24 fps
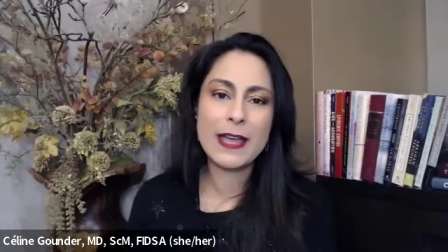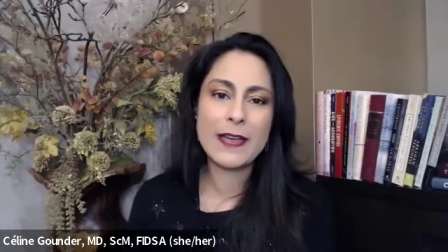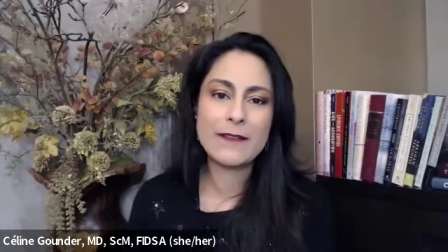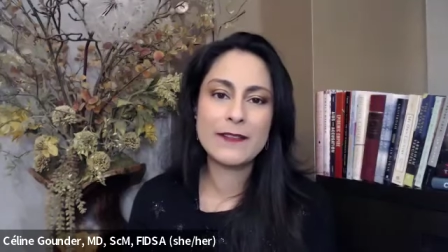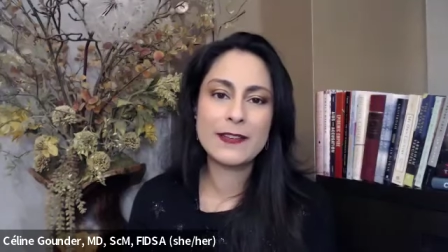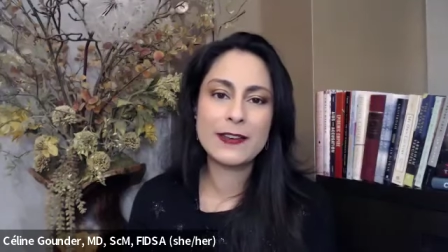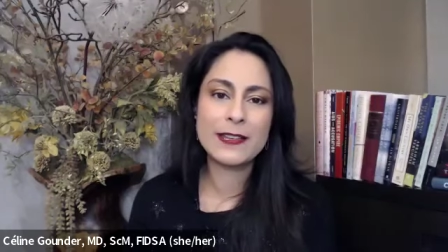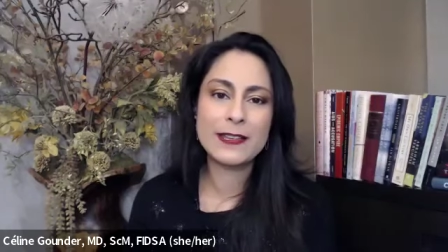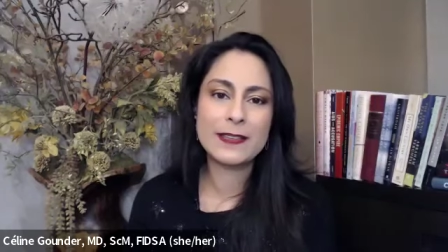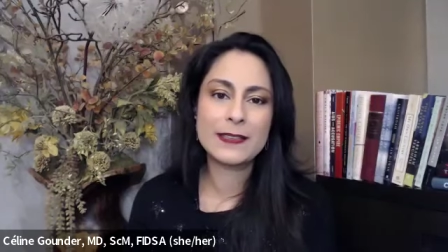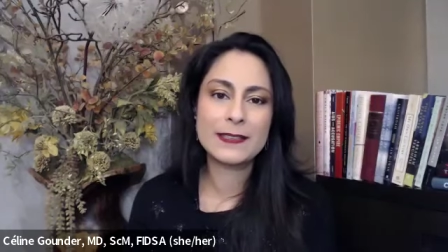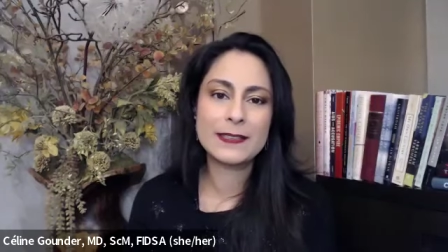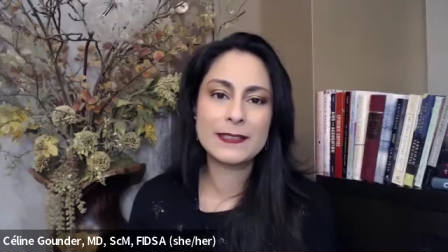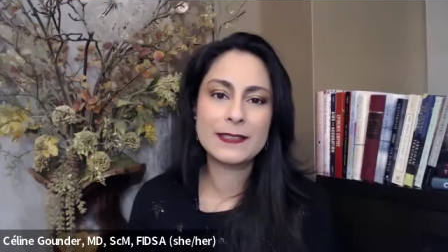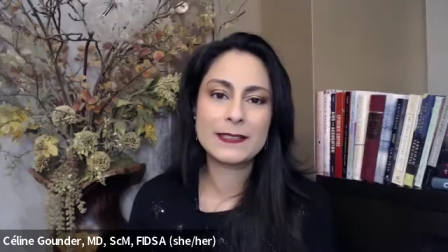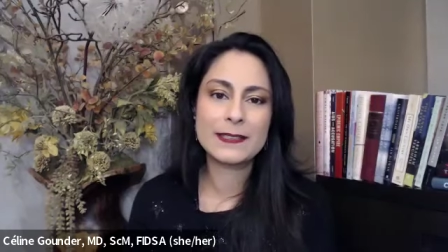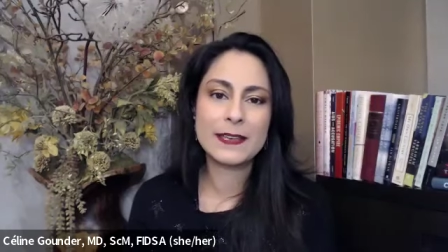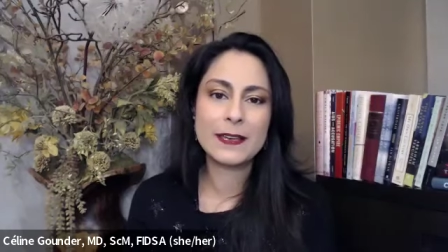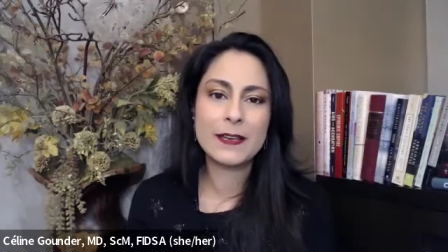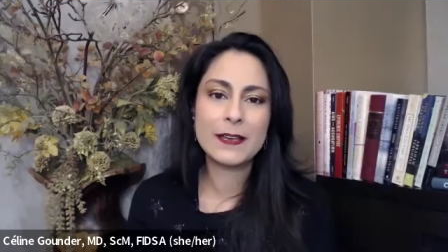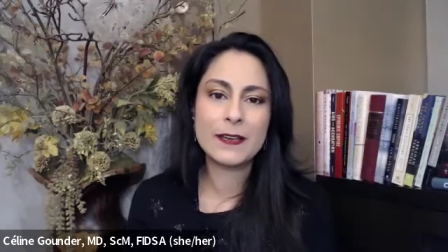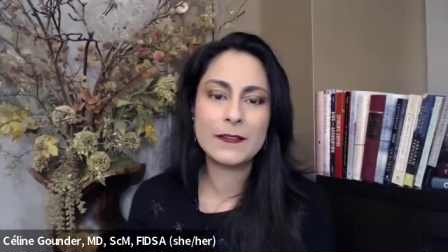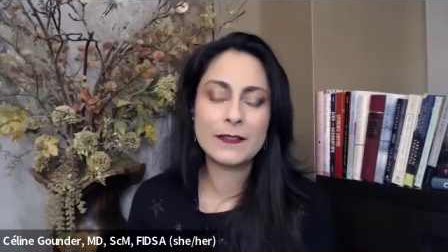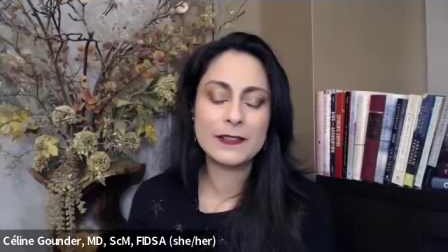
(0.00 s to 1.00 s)
evidence
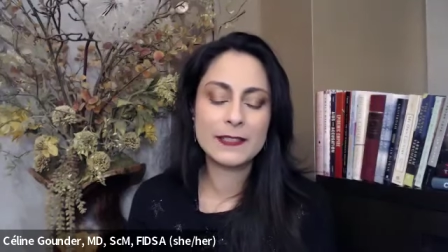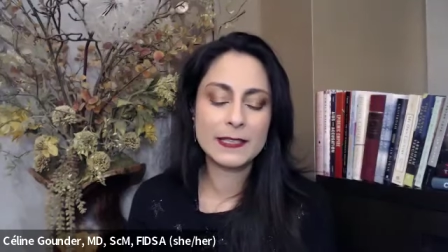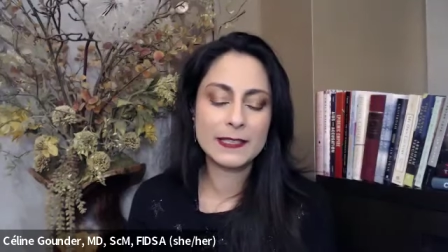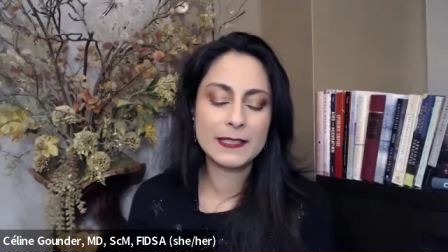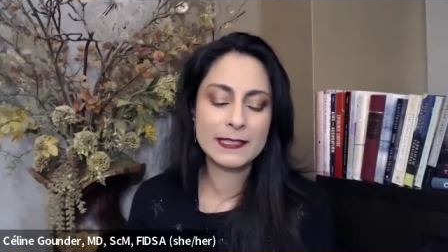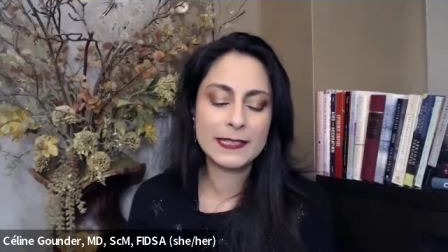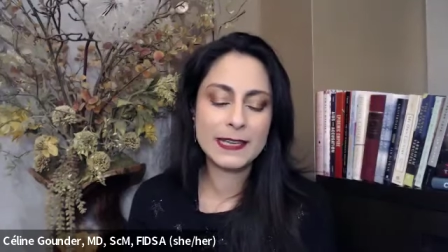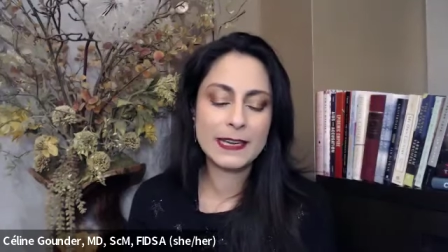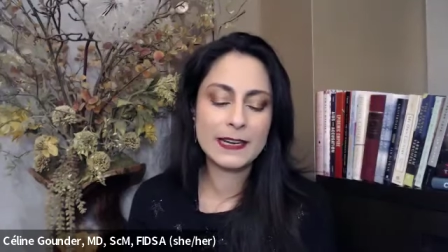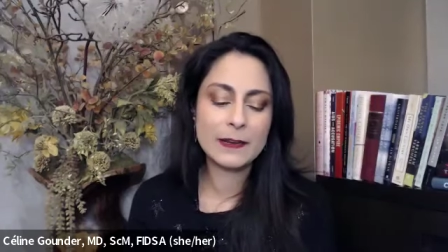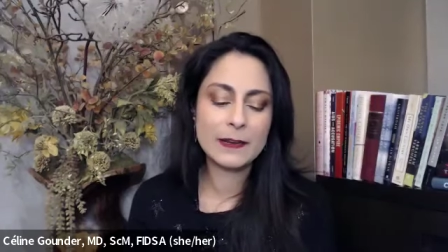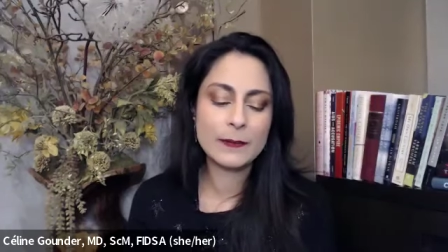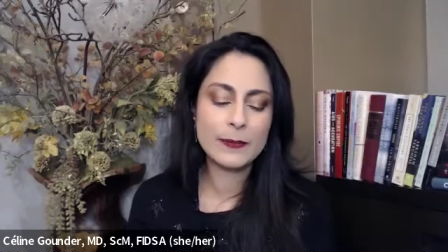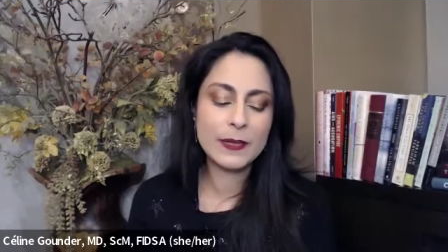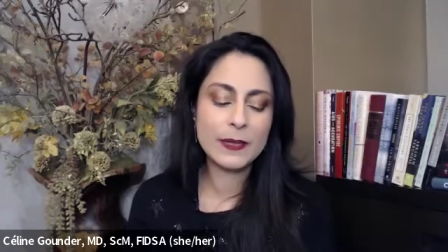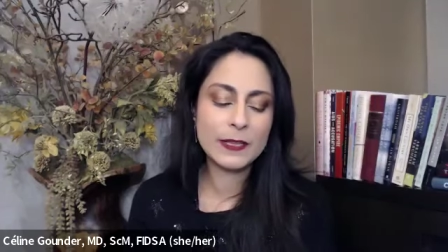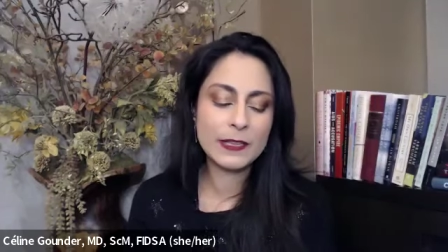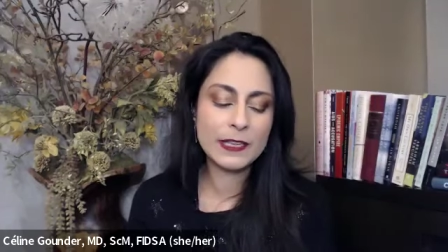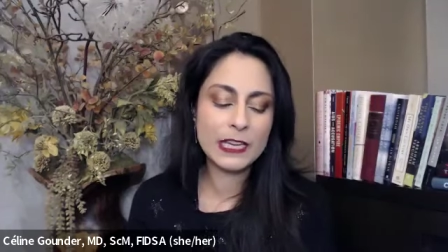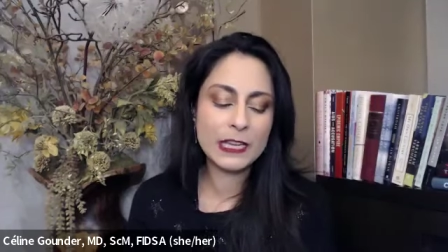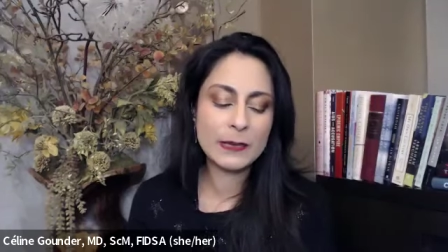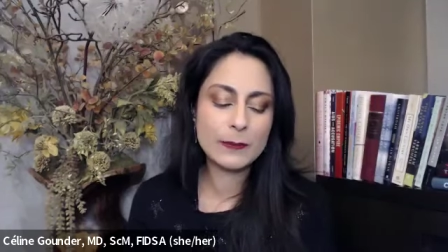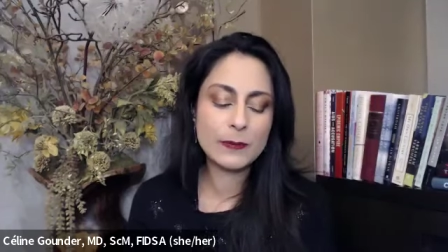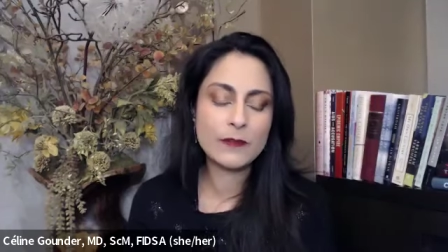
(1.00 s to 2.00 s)
of
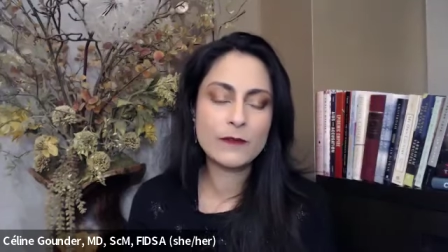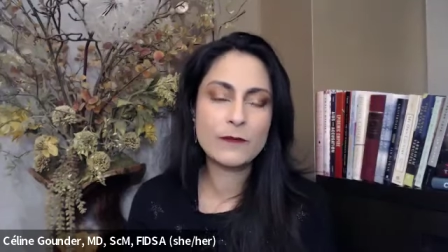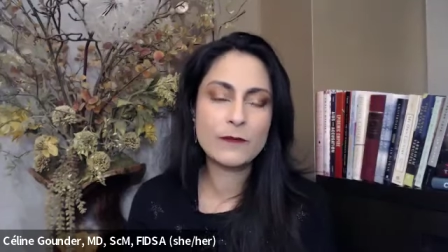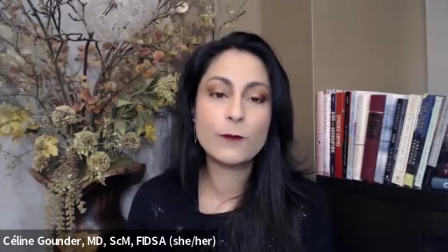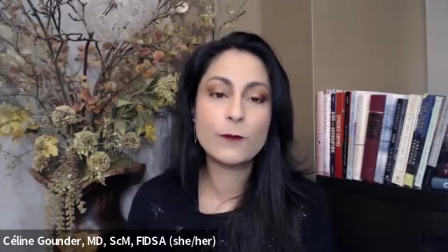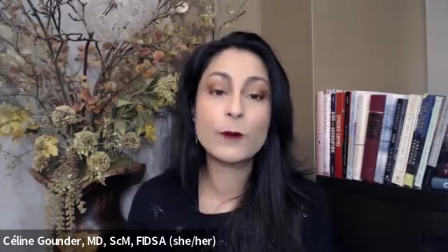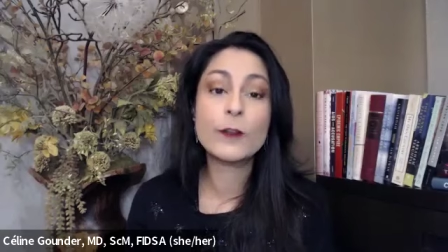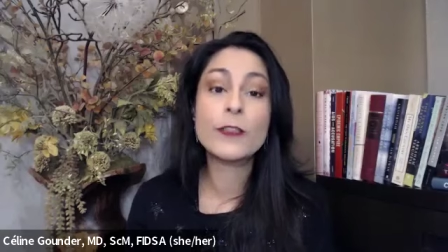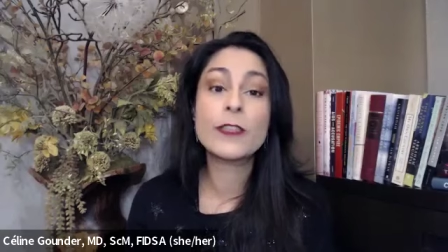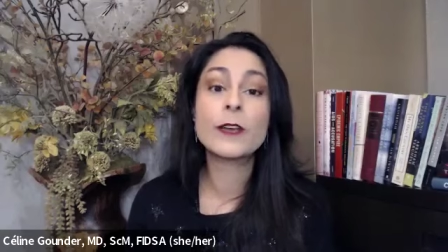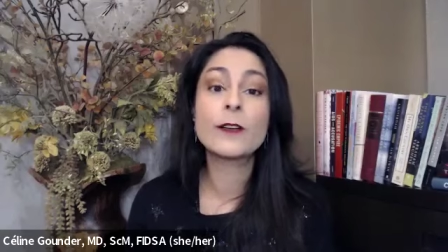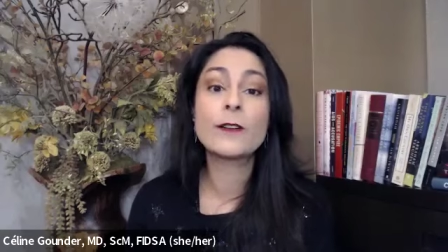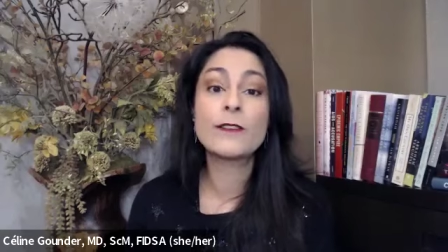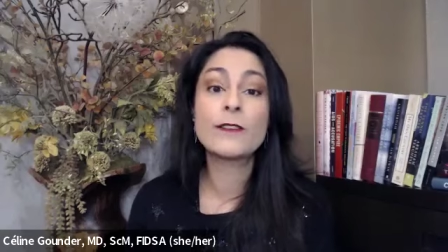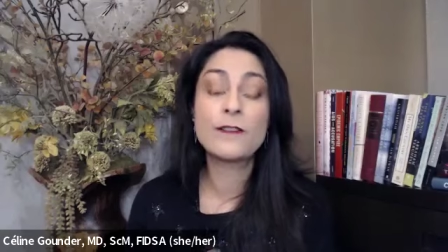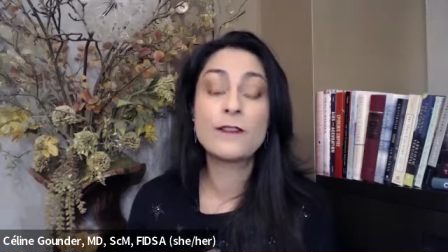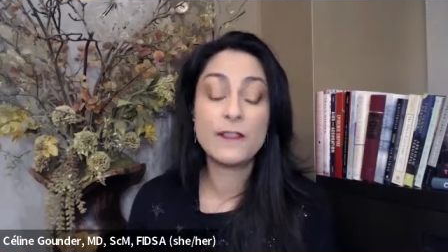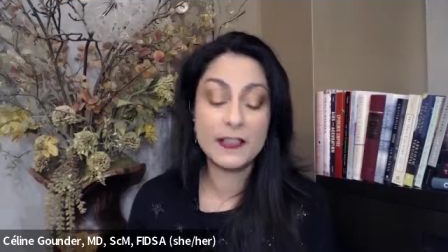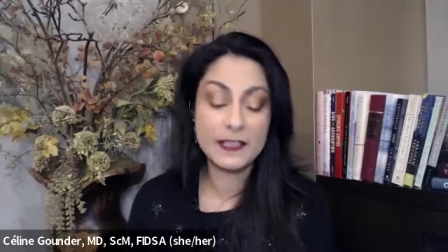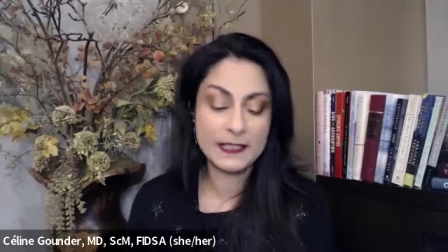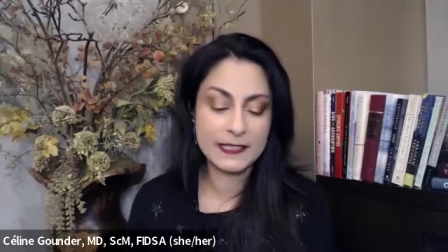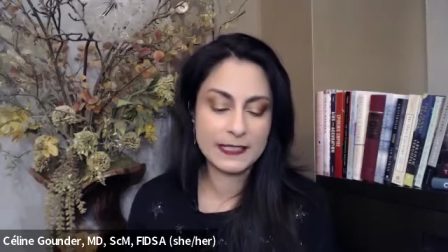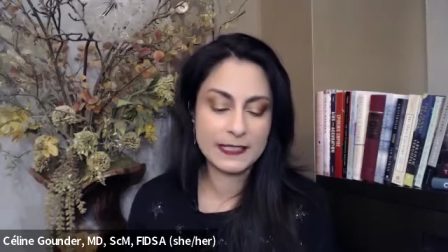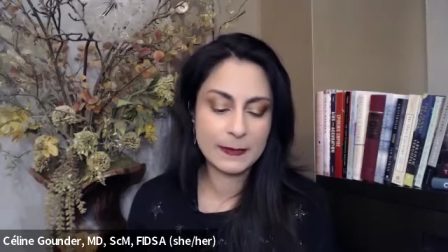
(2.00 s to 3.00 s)
sustainability before they'll
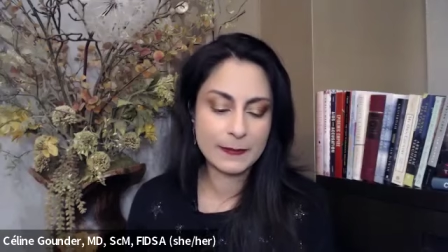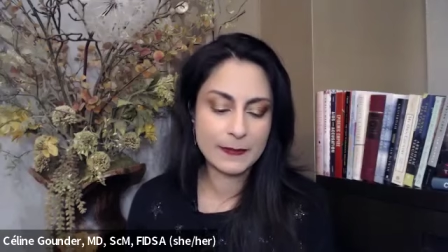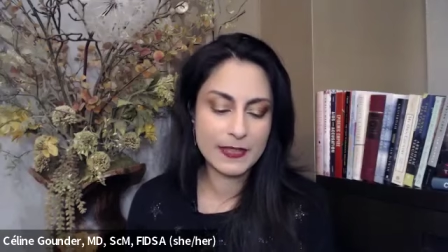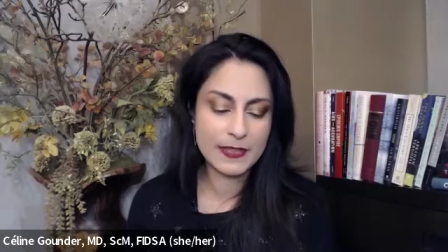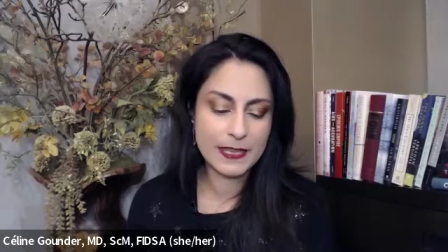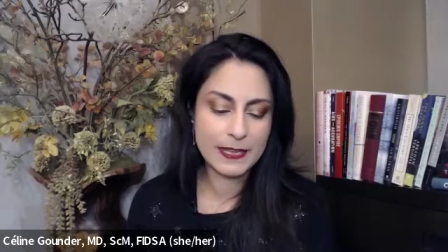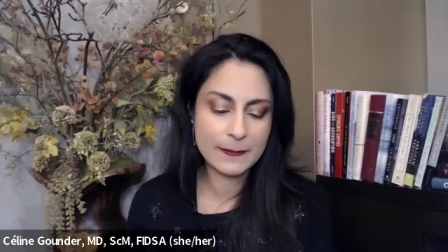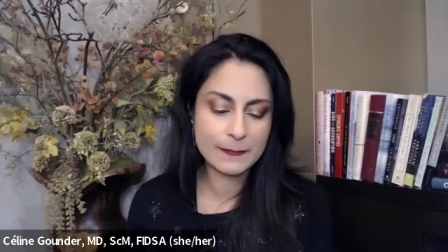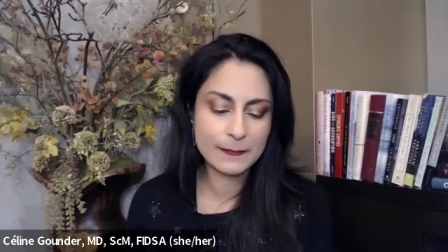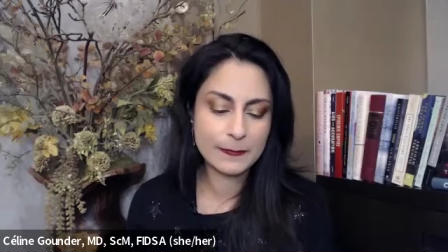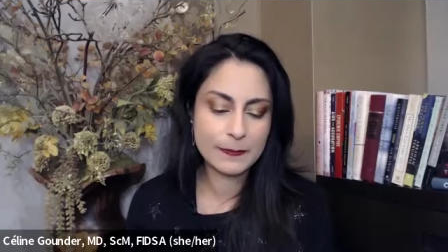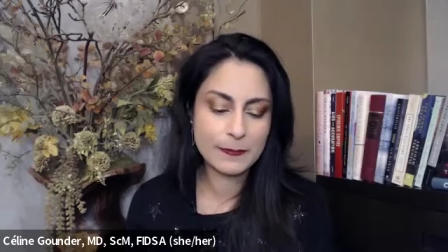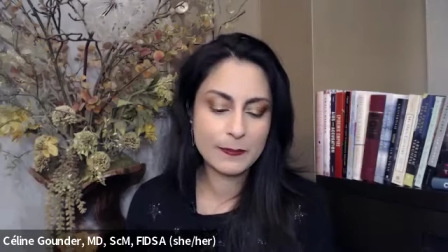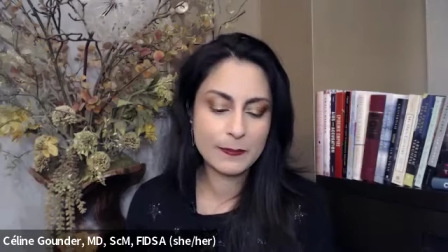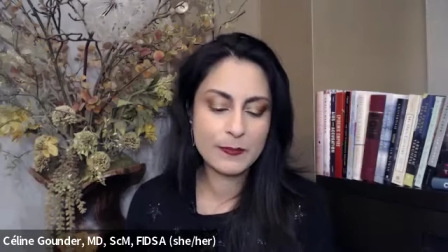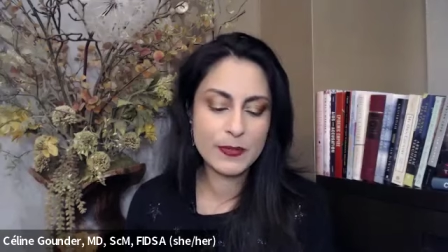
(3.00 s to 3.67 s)
fund something,